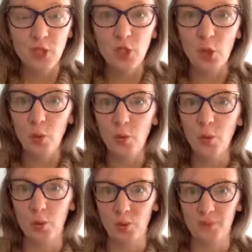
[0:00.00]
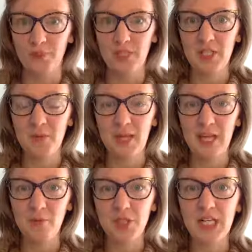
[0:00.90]
tool to be
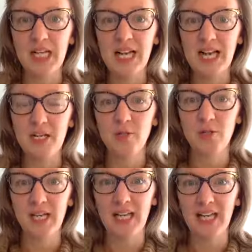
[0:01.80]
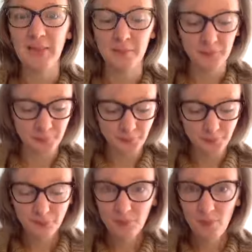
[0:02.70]
able to literally
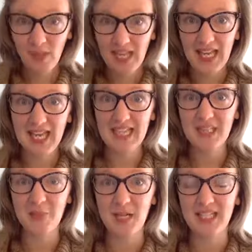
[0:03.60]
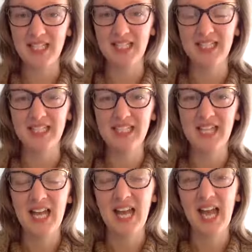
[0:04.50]
hit a button
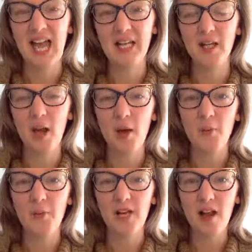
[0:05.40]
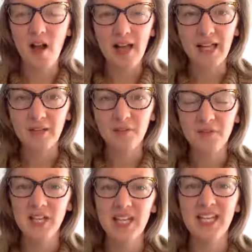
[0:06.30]
and come
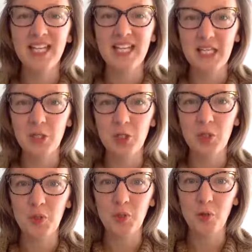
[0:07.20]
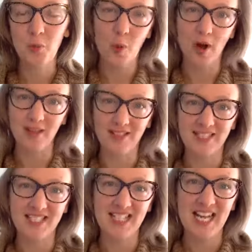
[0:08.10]
live into your
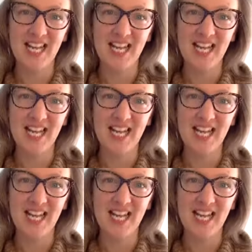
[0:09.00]
world.